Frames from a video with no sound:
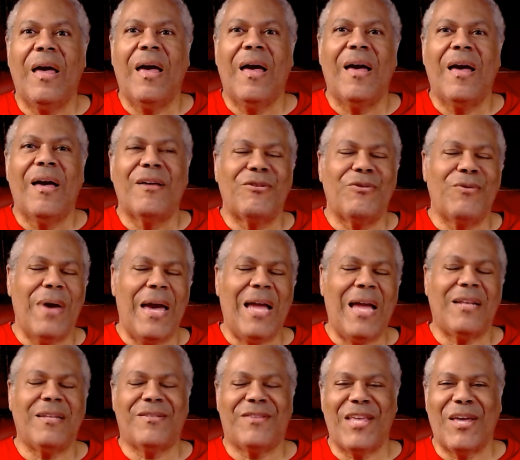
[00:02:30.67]
You had
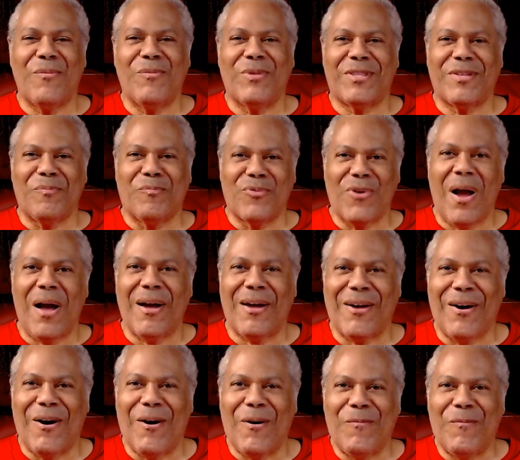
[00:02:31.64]
this thing with the
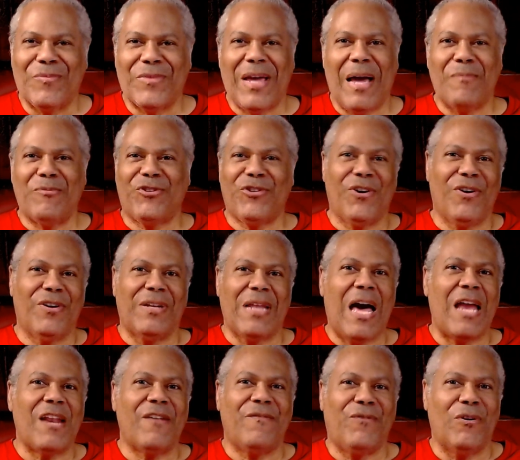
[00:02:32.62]
Bronco. I'm sure a lot
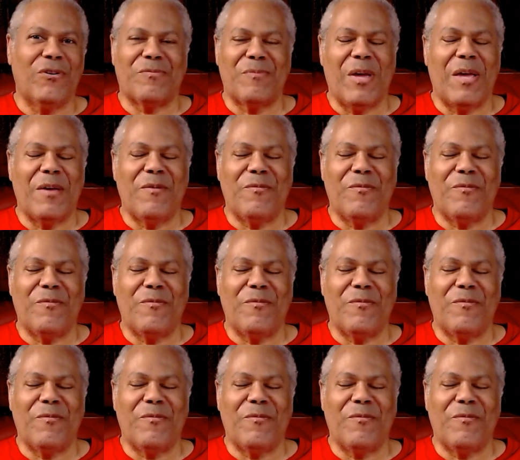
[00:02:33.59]
of folks may